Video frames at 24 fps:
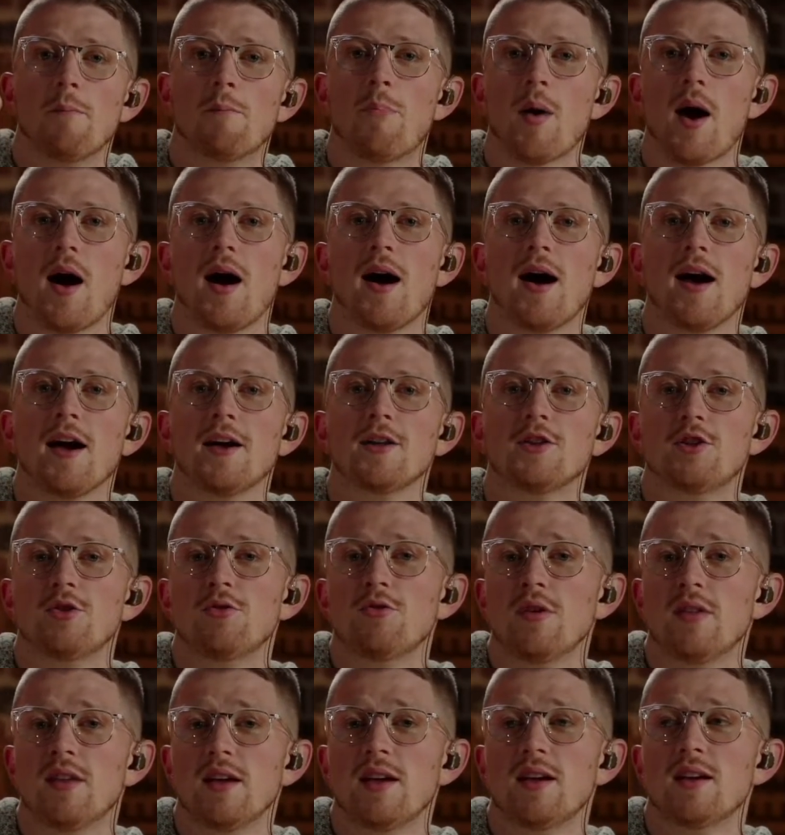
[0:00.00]
buy
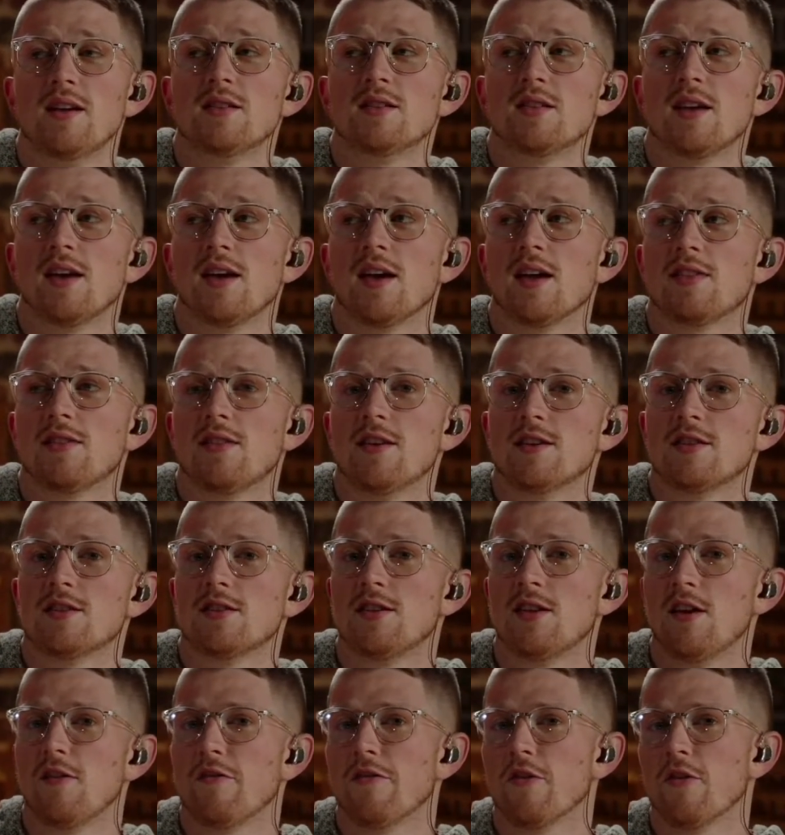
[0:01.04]
two of these and get this
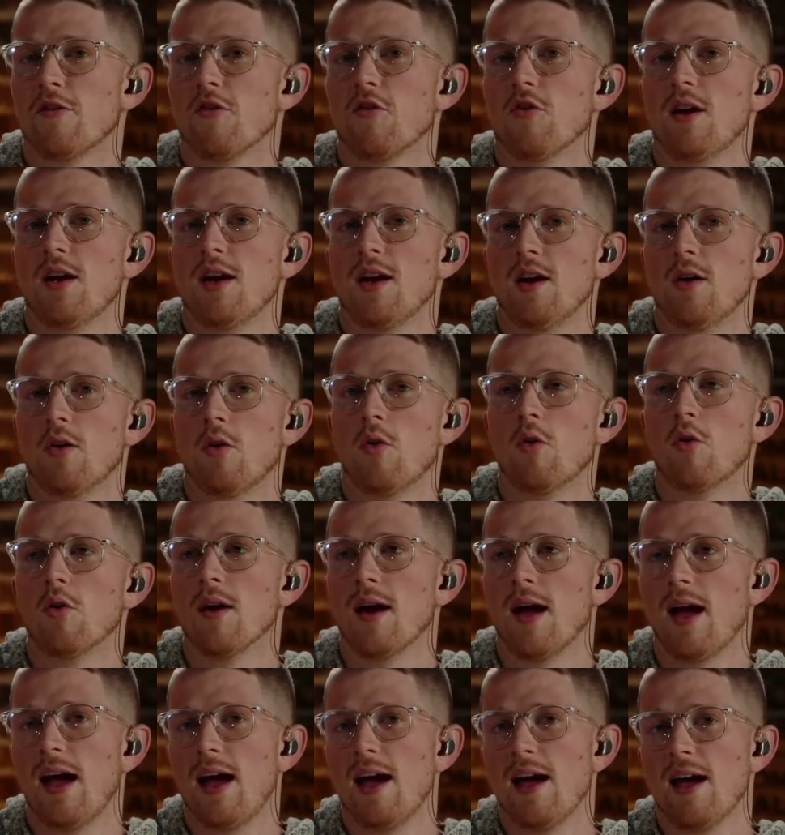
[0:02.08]
gift for free, or
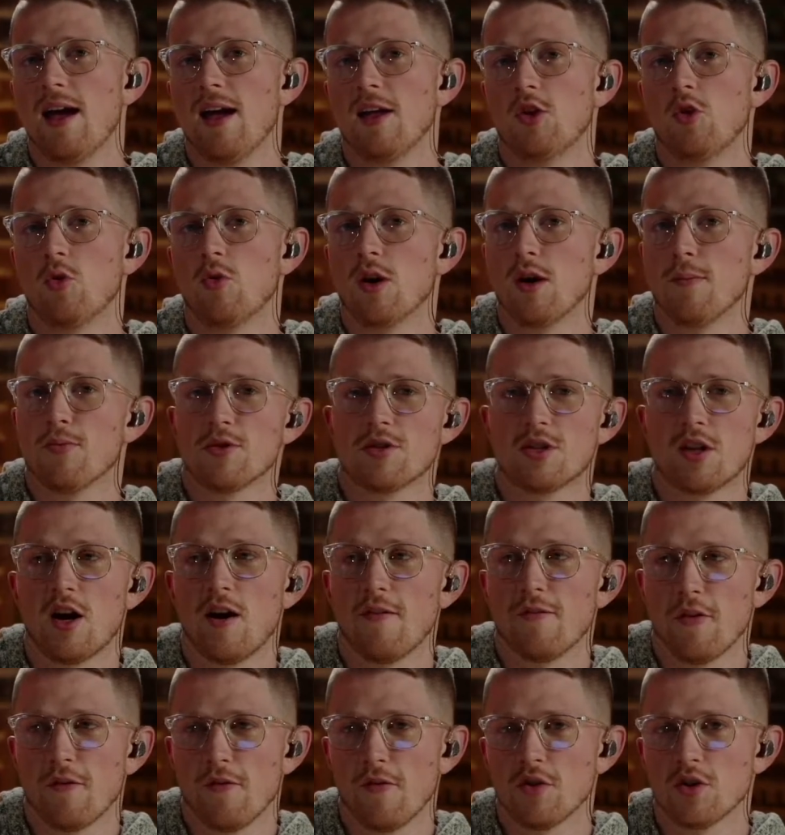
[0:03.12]
hey, 20%
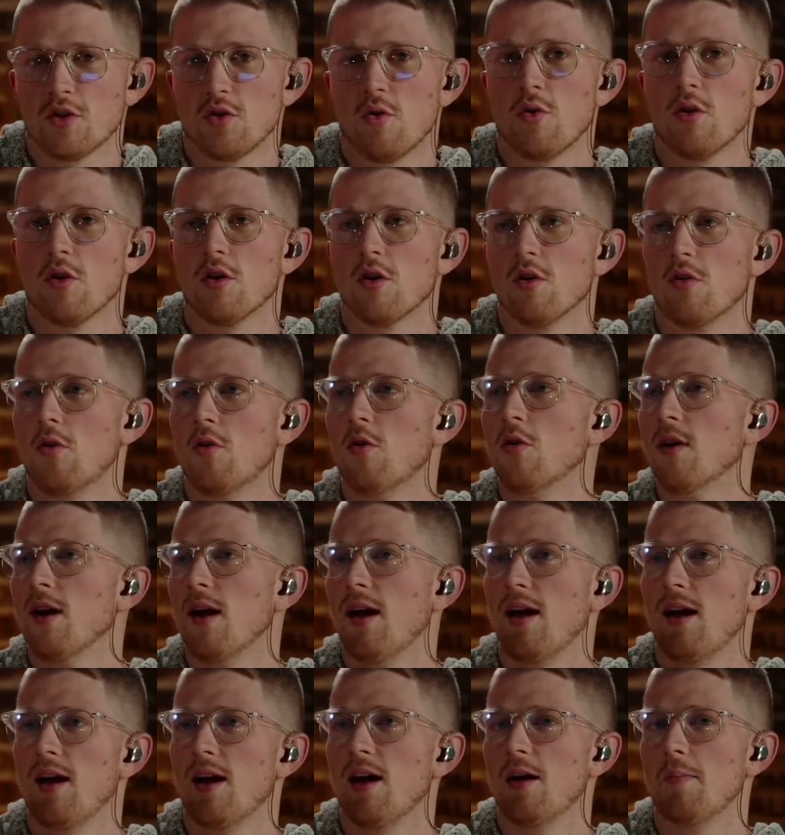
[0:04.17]
off your first order, or
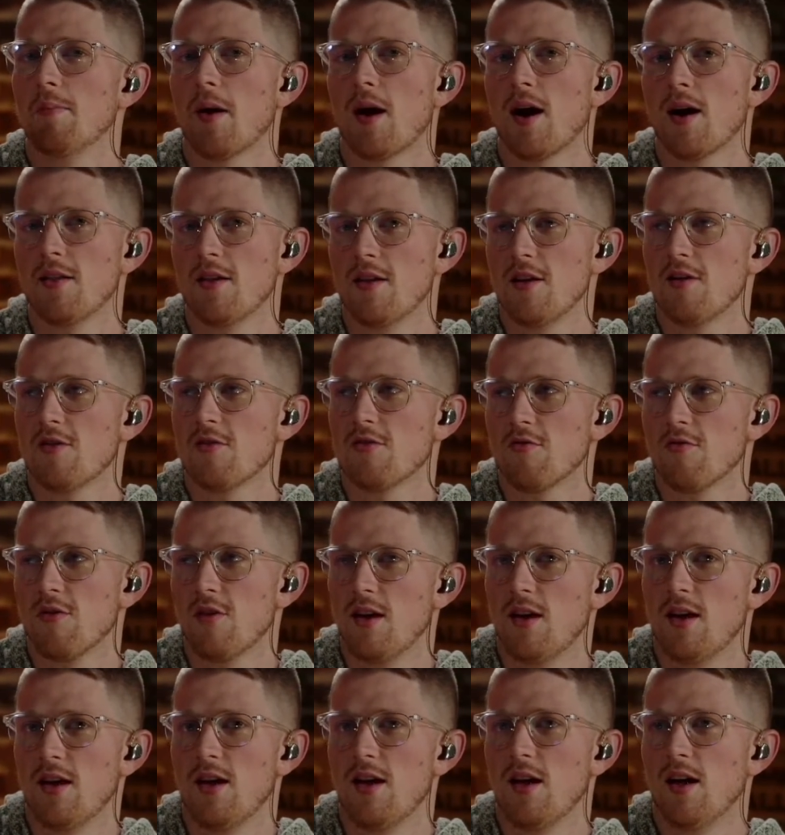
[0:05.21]
hey, buy these
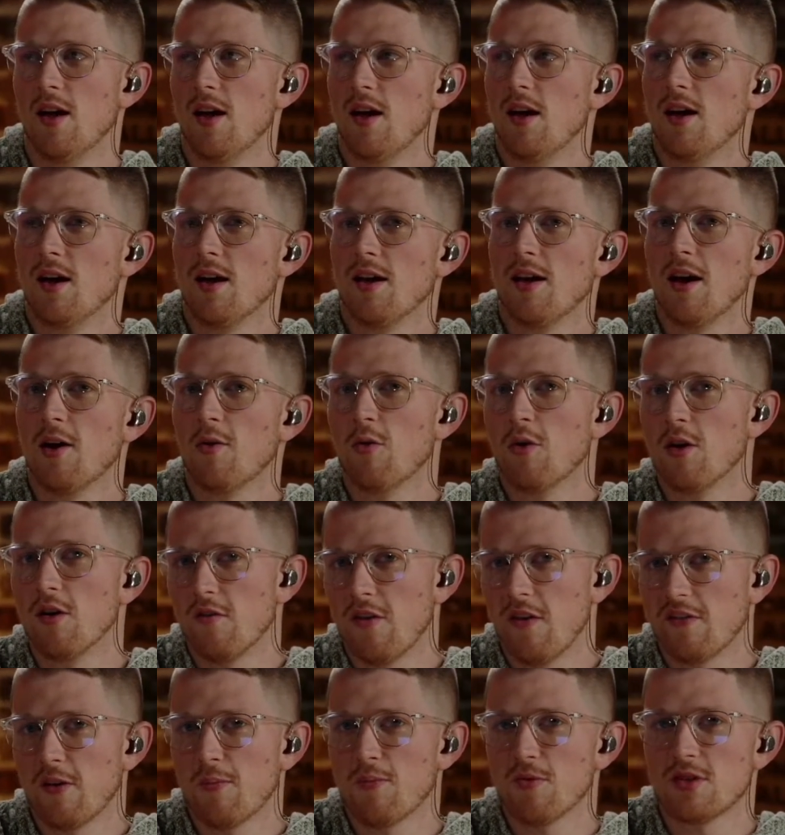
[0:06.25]
three, get one
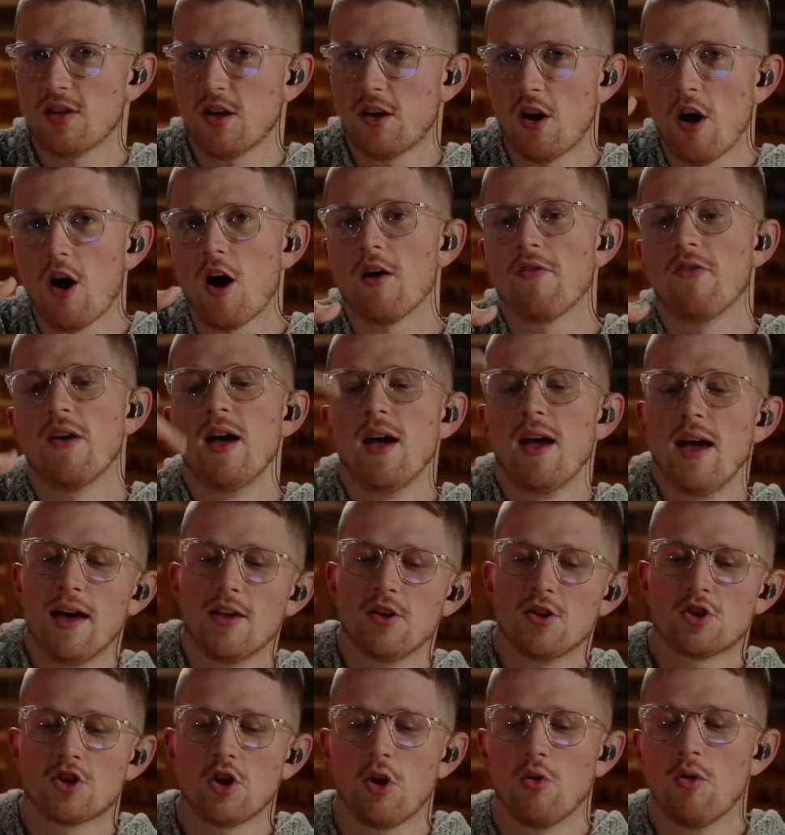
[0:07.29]
50% off.
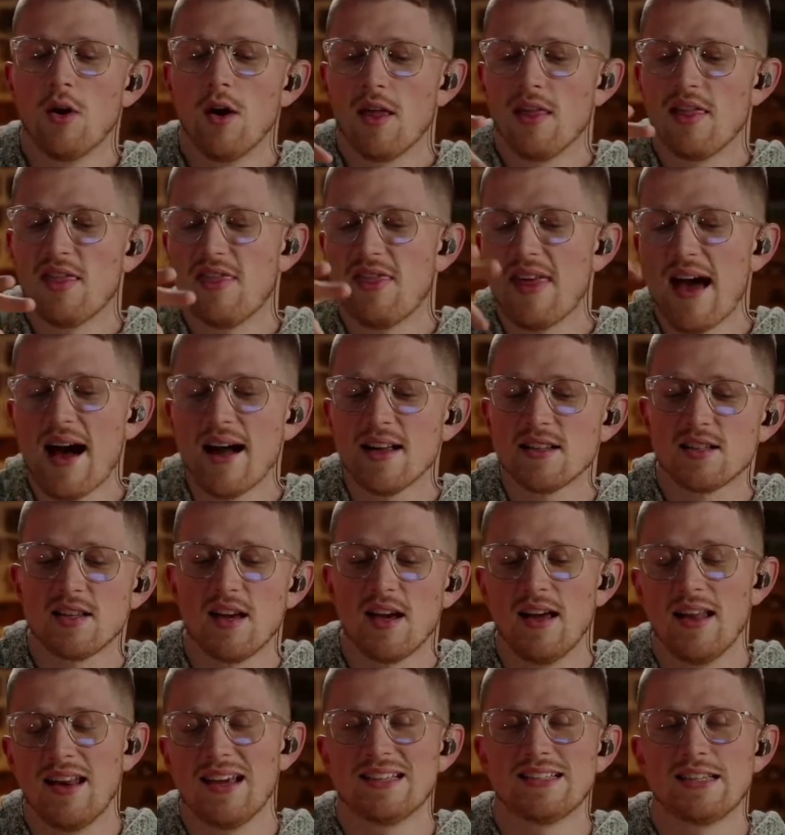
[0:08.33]
And so that's
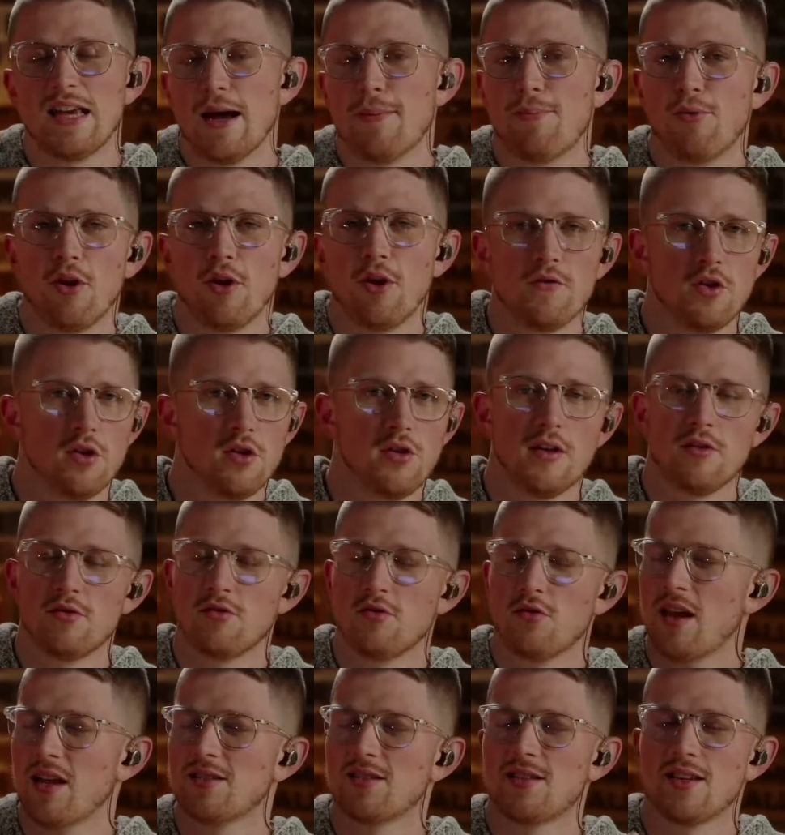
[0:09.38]
an example of,
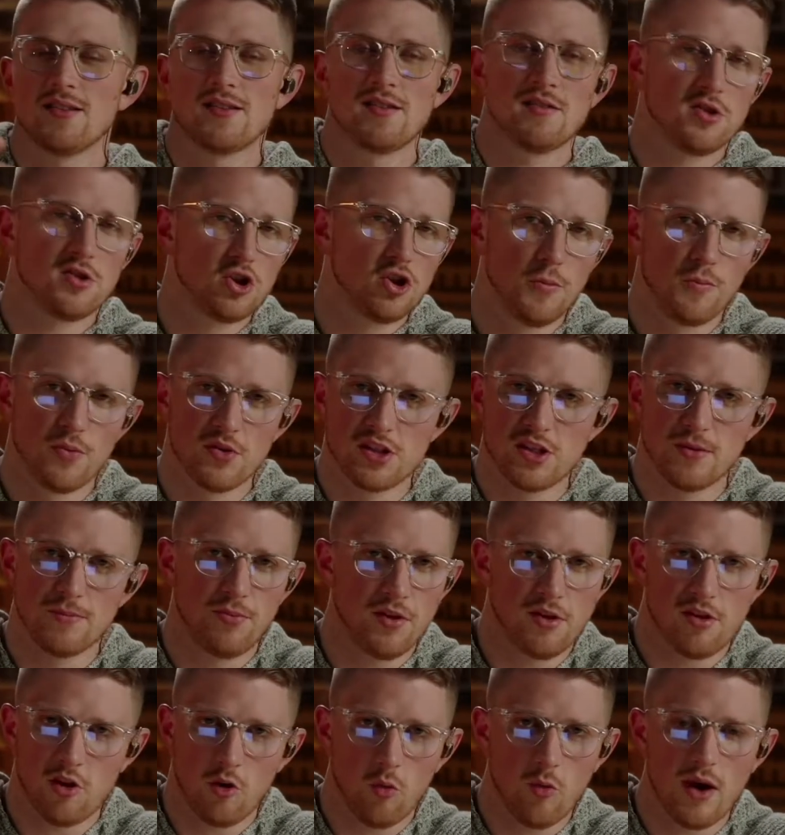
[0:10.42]
that's a super
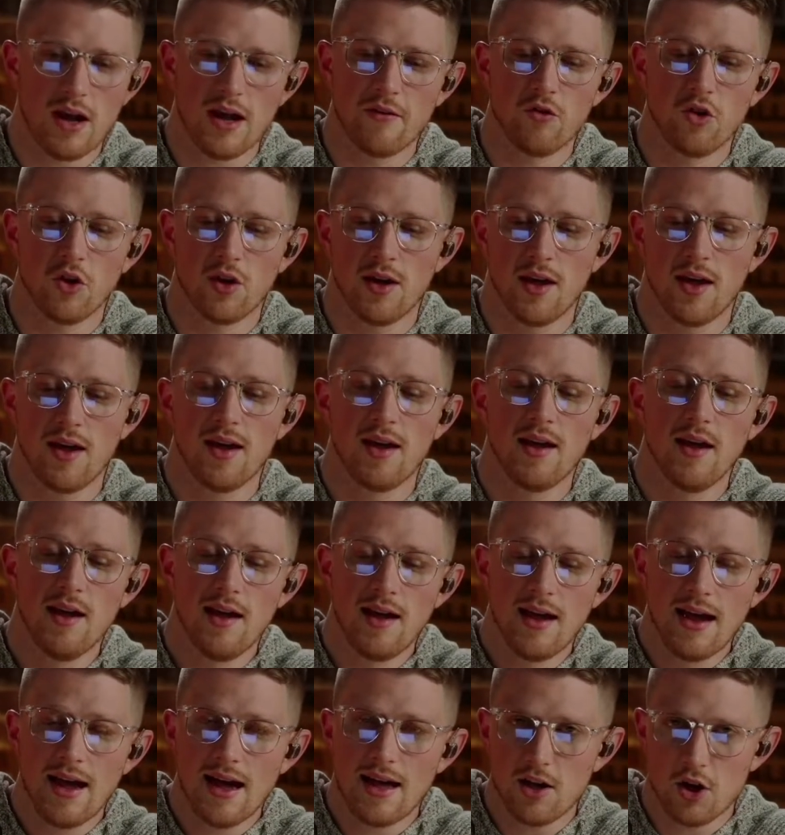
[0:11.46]
simplistic way of looking
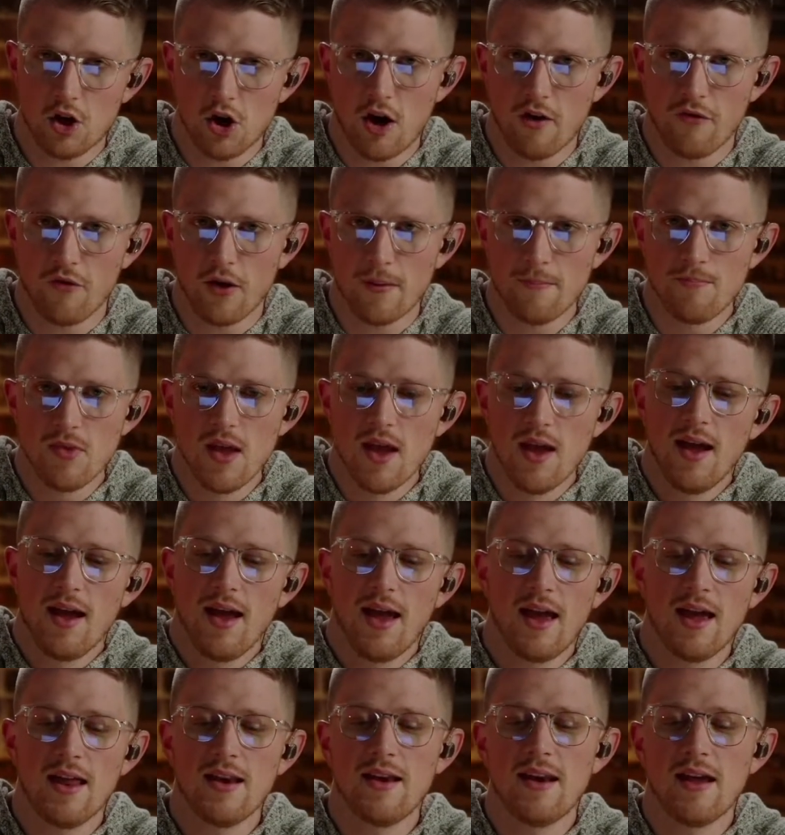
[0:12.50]
at an offer.
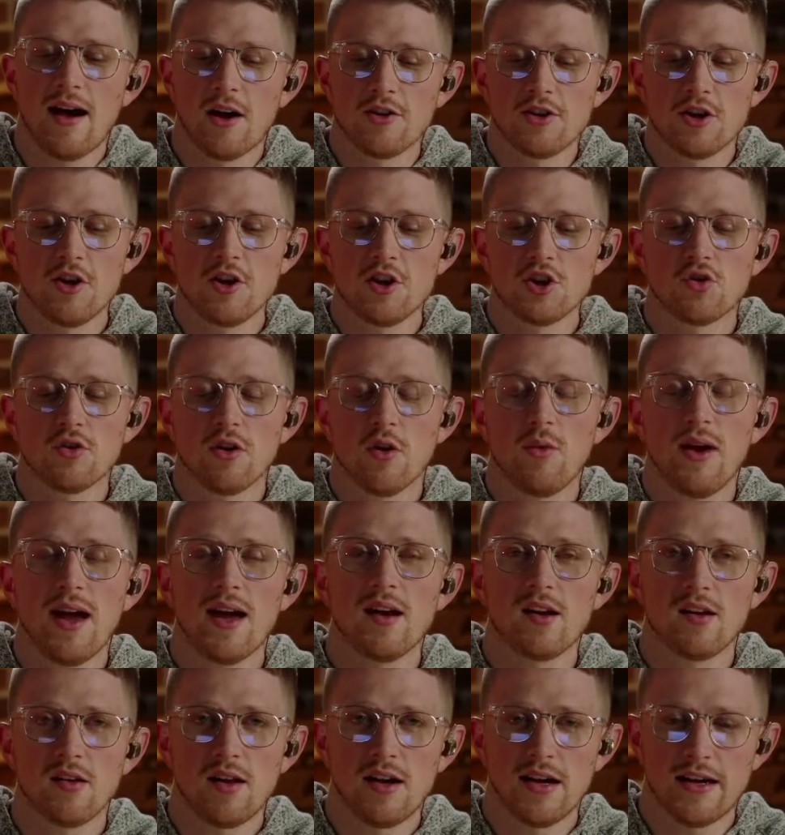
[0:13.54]
And I'll tell you a story. We had
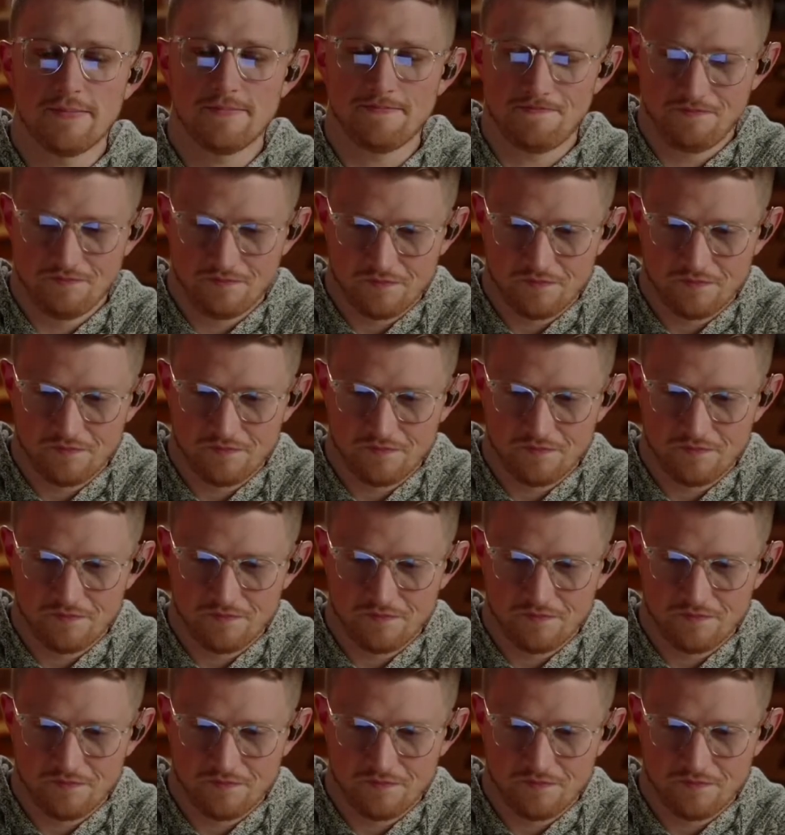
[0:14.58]
a client